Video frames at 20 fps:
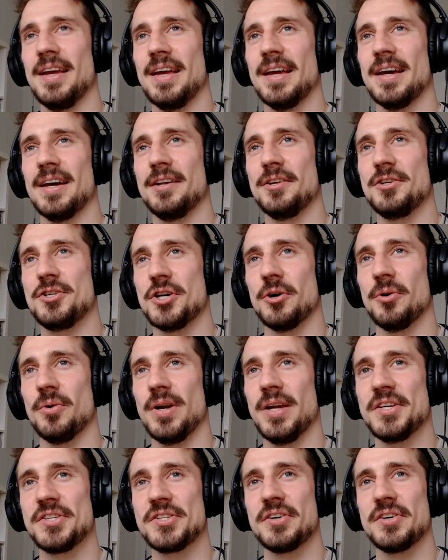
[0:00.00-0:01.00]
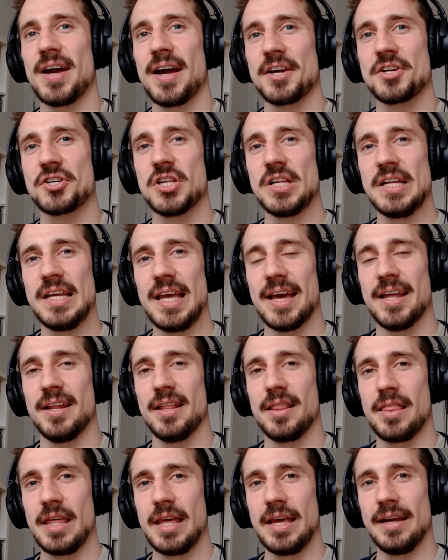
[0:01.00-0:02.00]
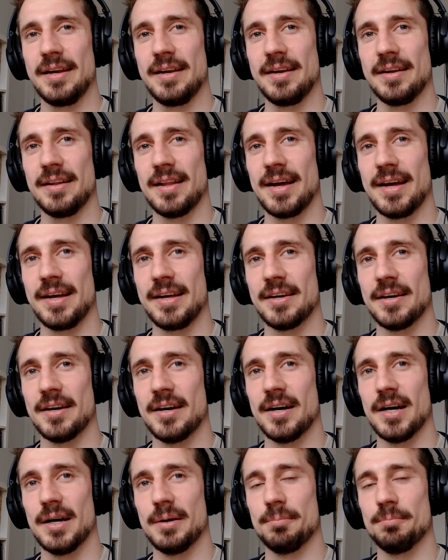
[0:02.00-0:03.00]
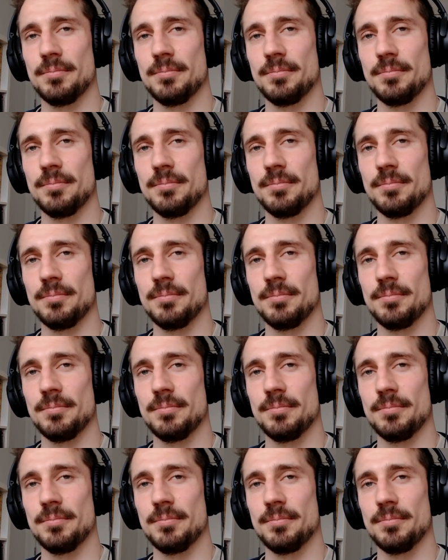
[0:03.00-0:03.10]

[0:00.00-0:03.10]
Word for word: Yeah. Joe, is there actually anything like that